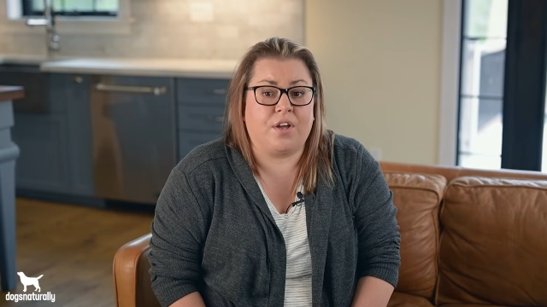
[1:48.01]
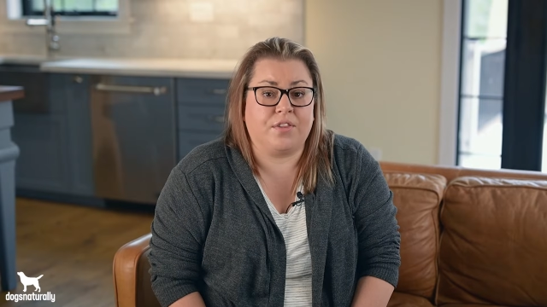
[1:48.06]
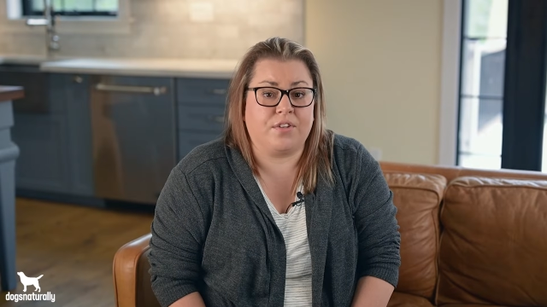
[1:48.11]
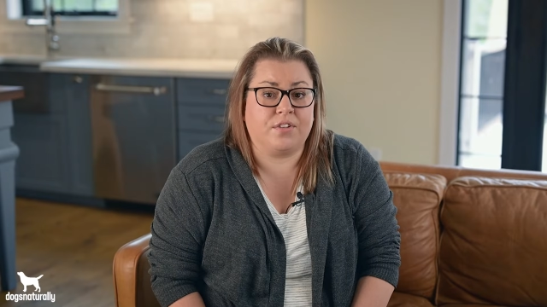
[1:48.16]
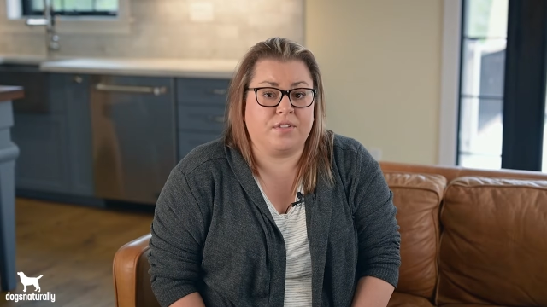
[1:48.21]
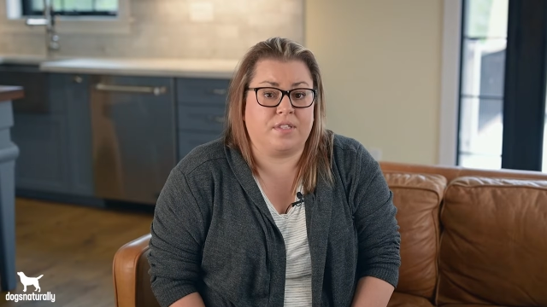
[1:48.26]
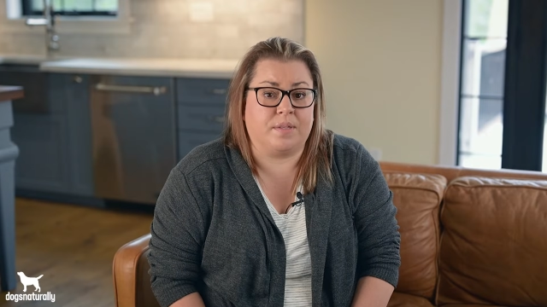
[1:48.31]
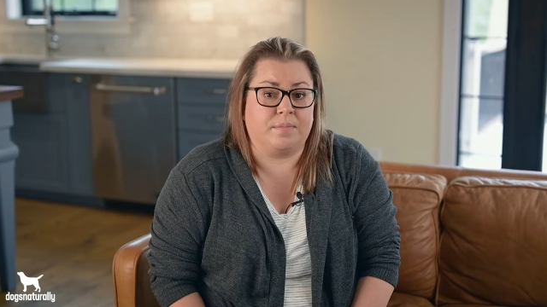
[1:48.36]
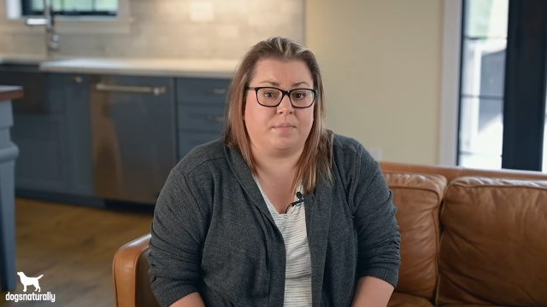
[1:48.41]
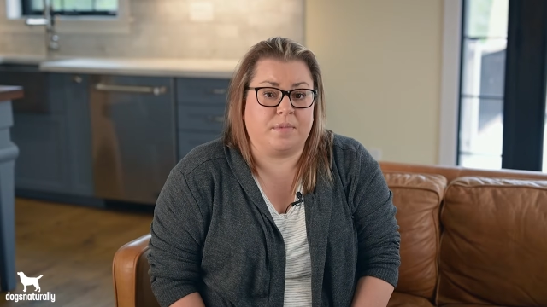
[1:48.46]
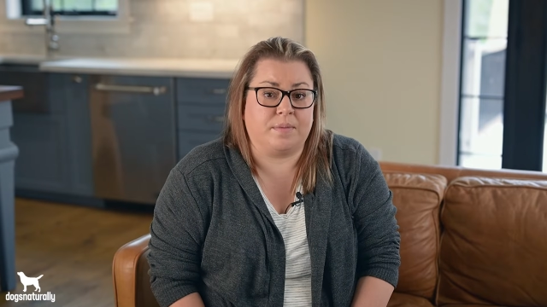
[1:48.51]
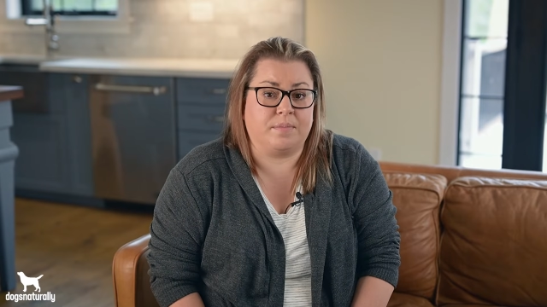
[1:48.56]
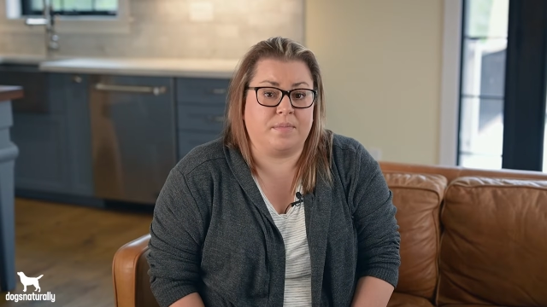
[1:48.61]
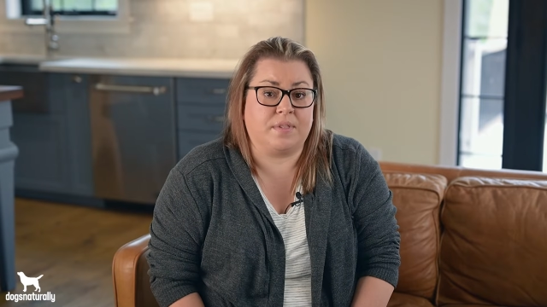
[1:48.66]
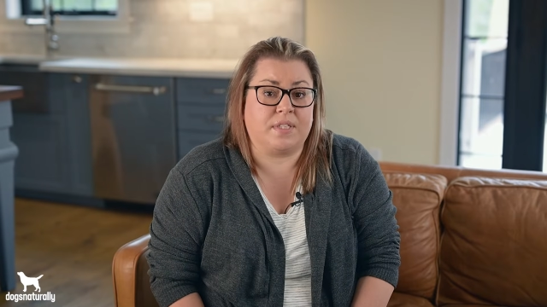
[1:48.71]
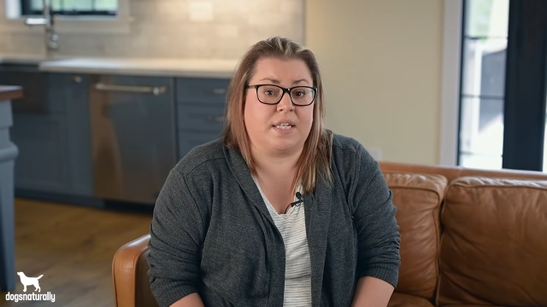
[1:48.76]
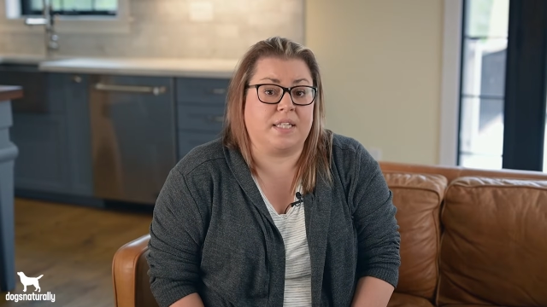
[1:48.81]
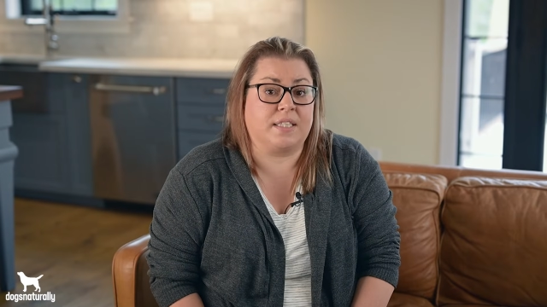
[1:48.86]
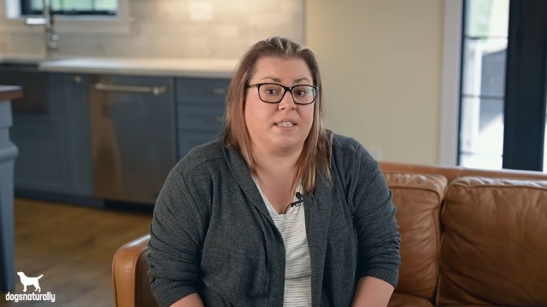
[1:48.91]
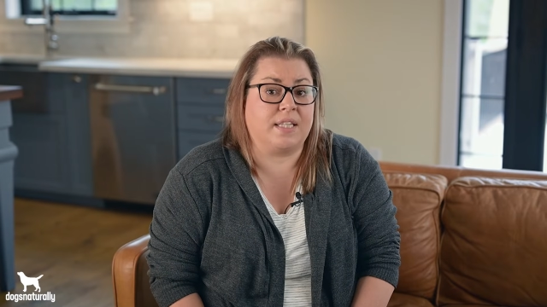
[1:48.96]
other symptoms
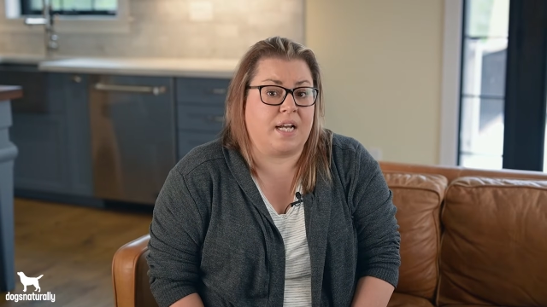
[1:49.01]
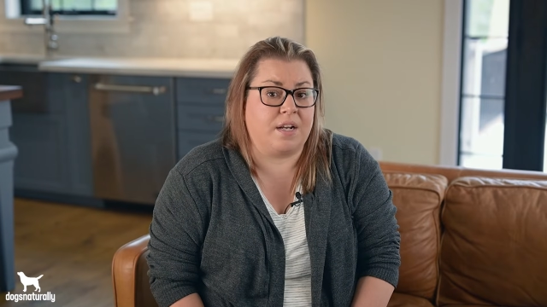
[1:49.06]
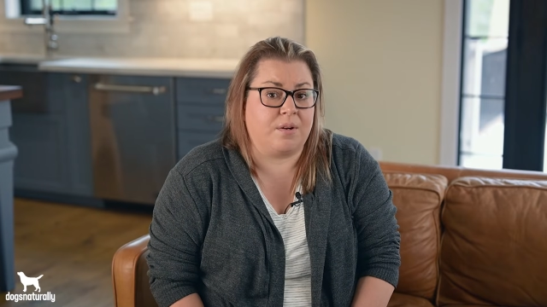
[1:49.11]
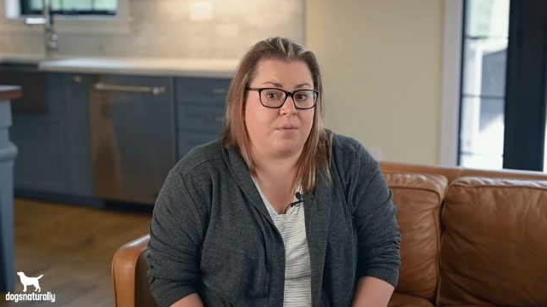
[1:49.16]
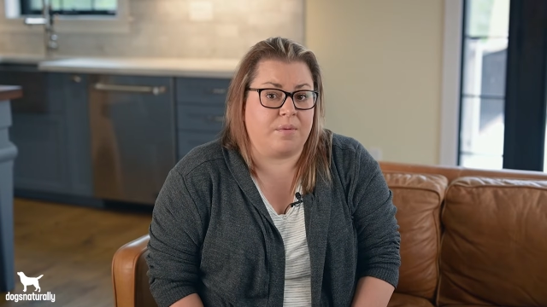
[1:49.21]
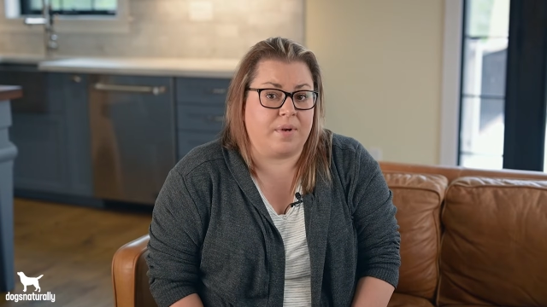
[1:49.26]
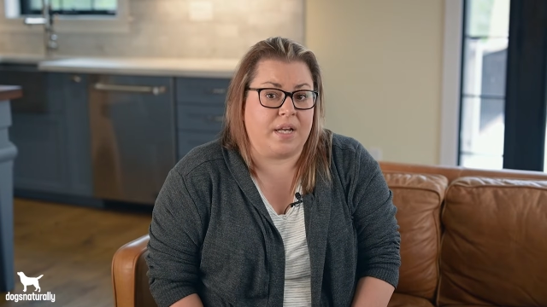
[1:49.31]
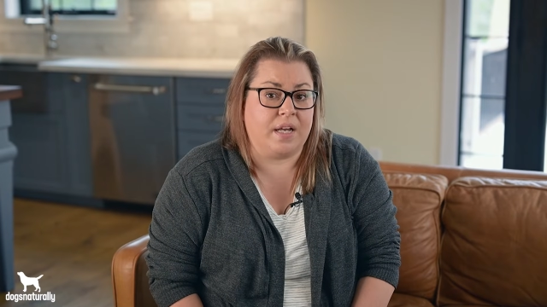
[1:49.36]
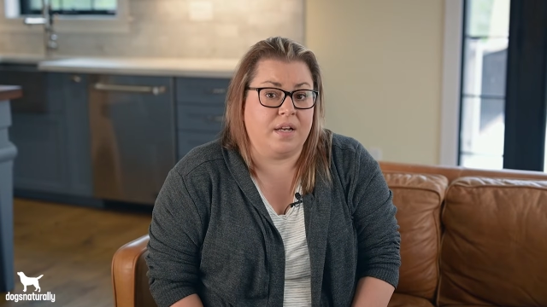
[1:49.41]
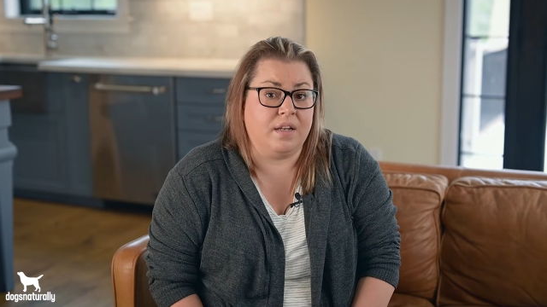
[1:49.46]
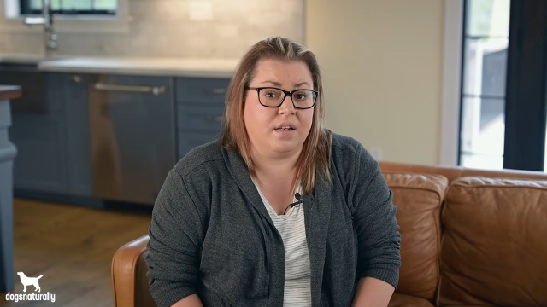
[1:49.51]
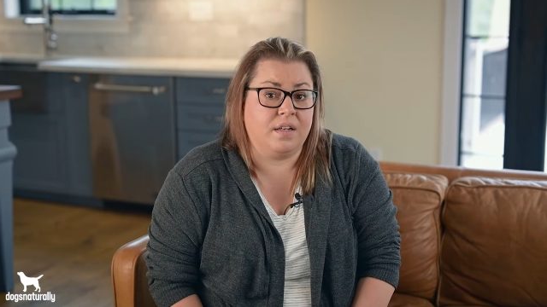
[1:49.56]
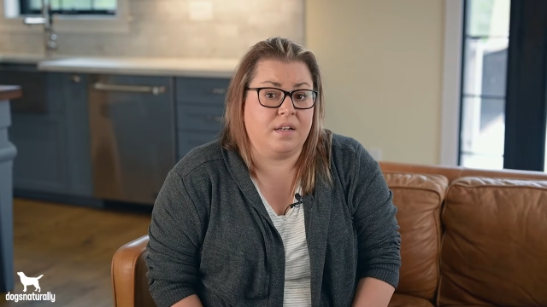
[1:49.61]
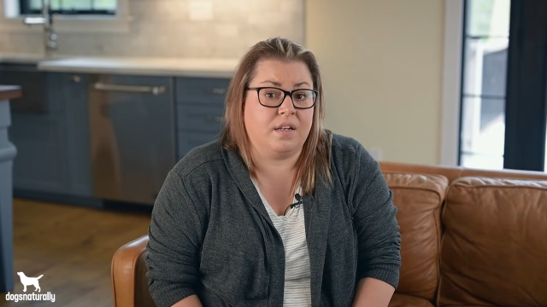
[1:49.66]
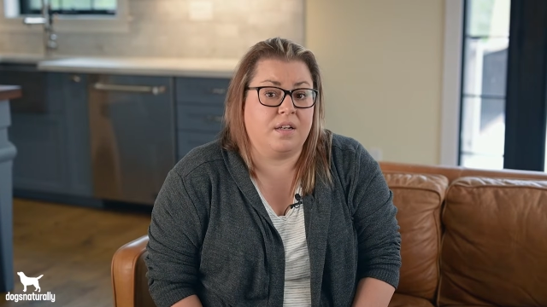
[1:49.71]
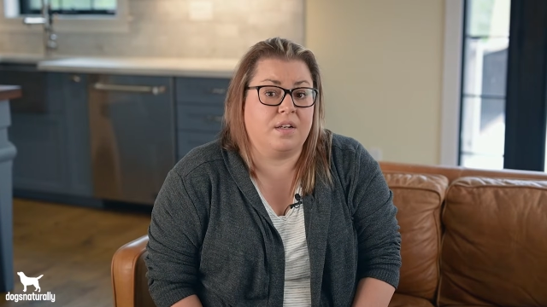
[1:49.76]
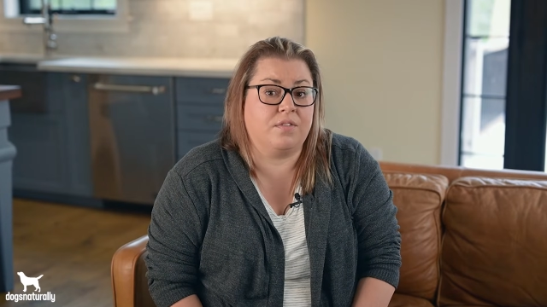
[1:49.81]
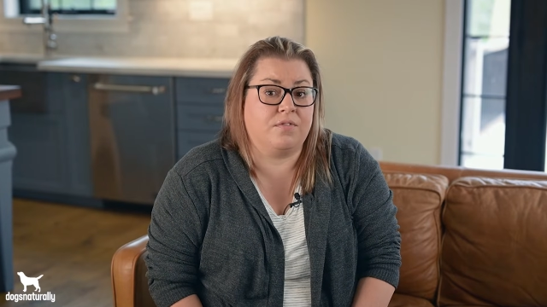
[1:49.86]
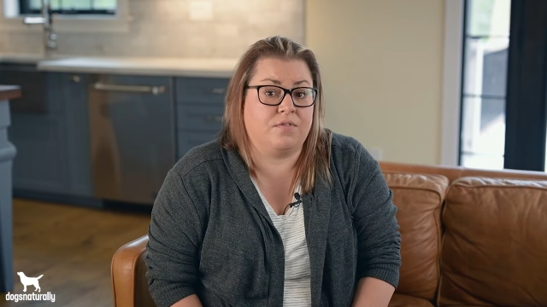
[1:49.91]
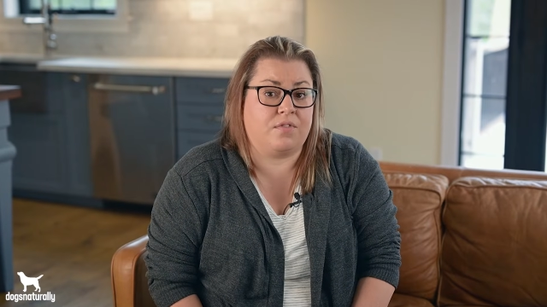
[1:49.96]
like diarrhea,
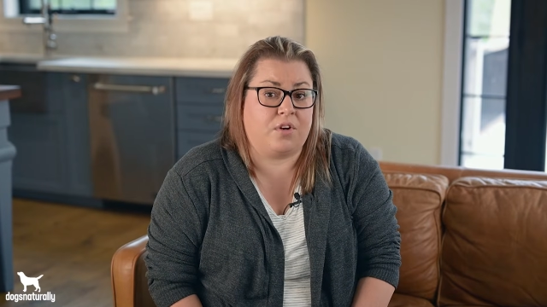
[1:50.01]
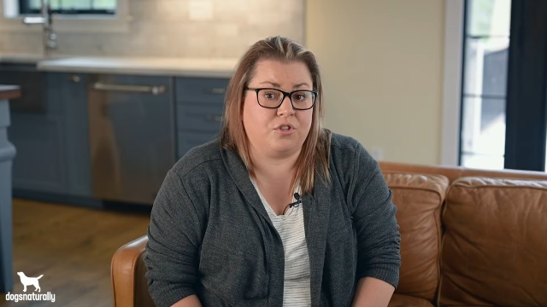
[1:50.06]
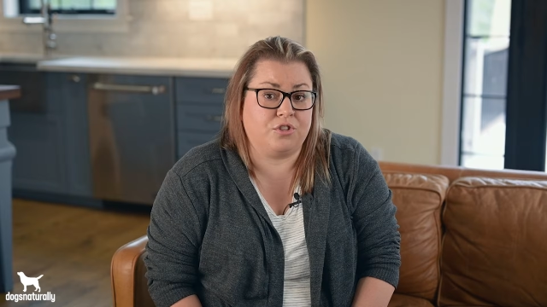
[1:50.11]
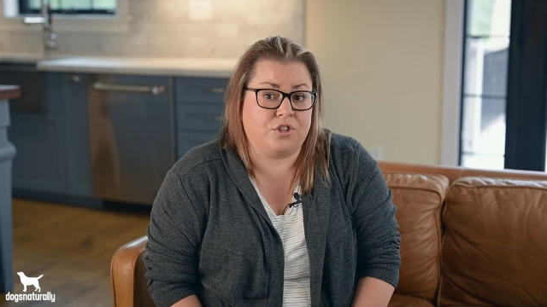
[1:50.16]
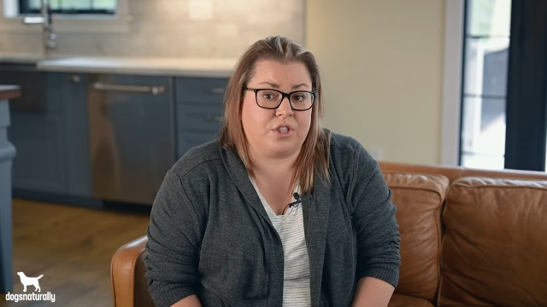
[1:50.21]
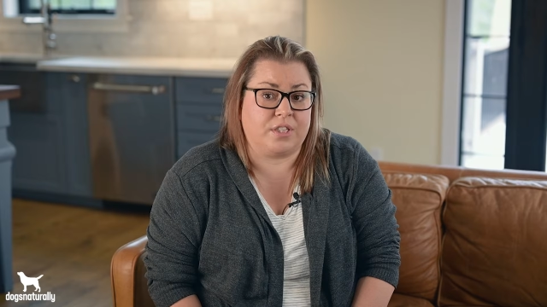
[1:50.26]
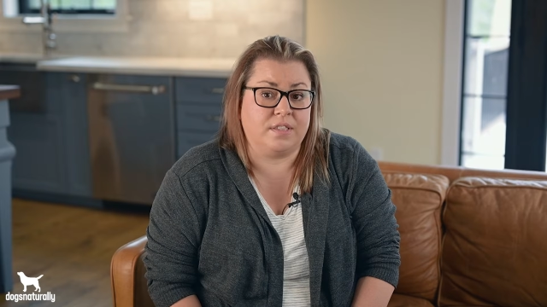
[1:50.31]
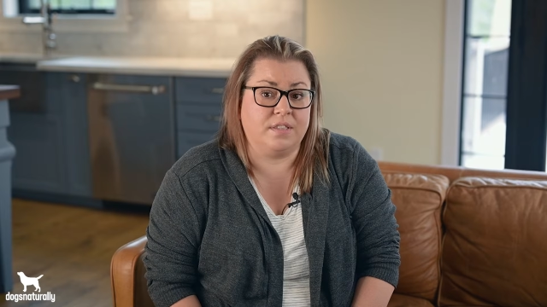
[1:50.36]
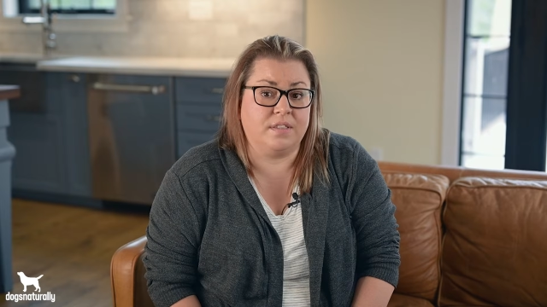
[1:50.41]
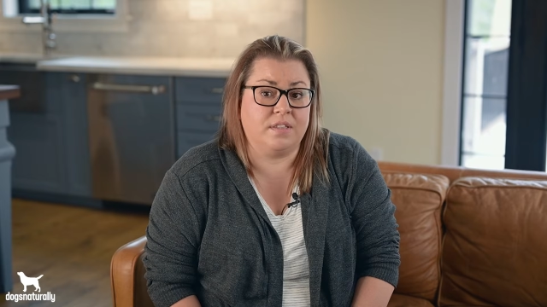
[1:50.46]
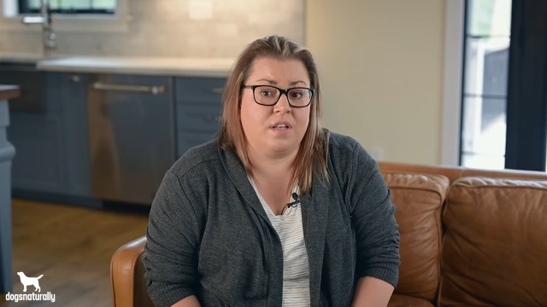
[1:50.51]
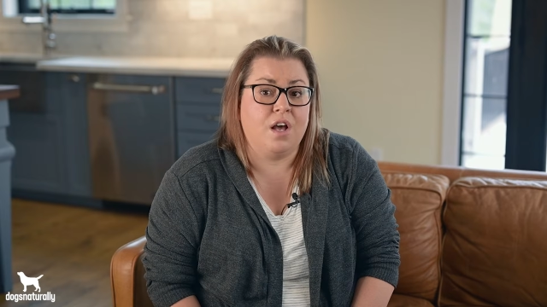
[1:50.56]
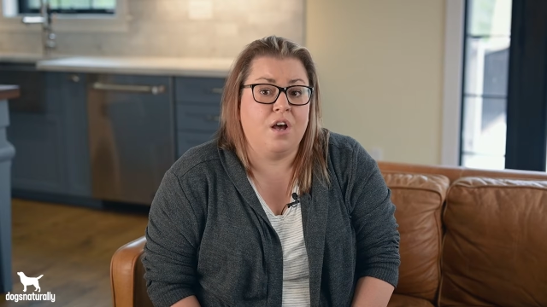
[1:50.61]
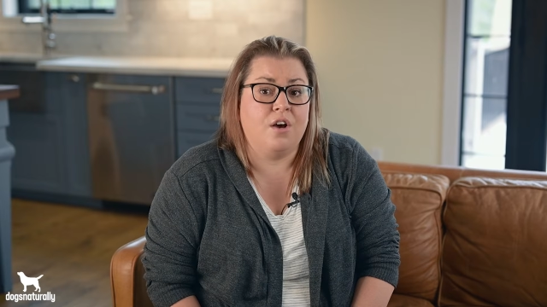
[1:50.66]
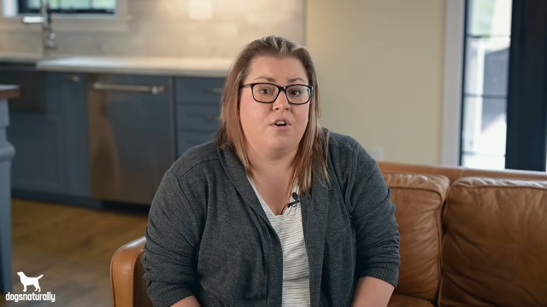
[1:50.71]
convulsions,